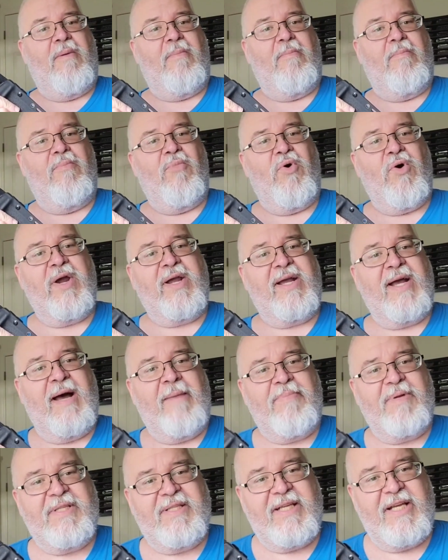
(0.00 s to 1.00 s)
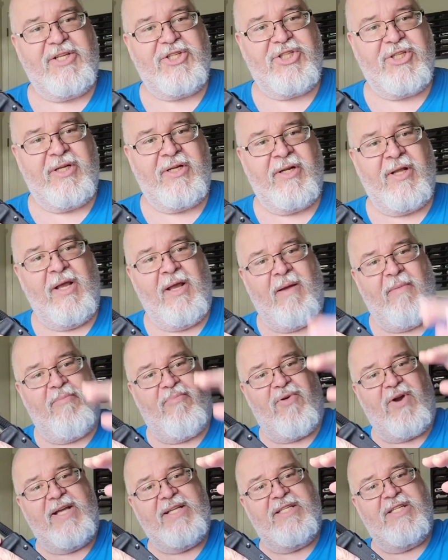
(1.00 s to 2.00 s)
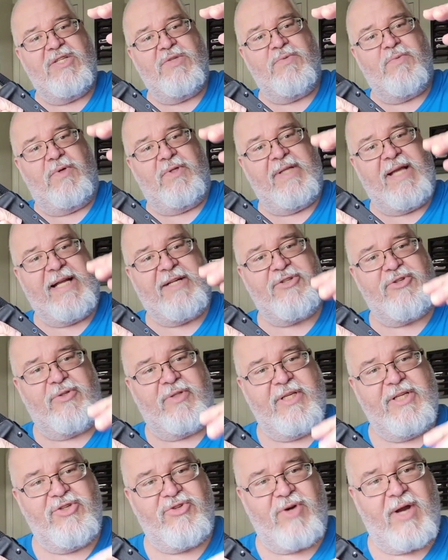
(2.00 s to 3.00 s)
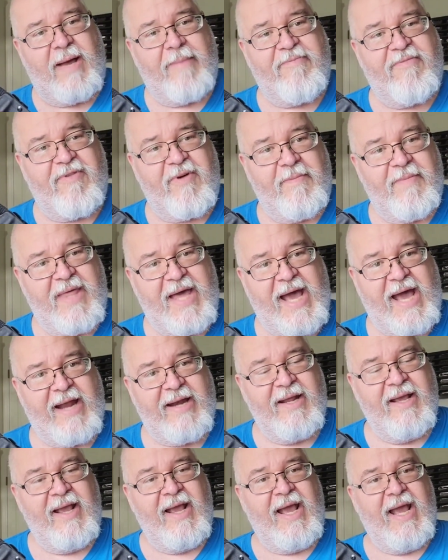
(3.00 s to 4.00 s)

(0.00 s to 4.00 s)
more competition, prices will naturally drop from that,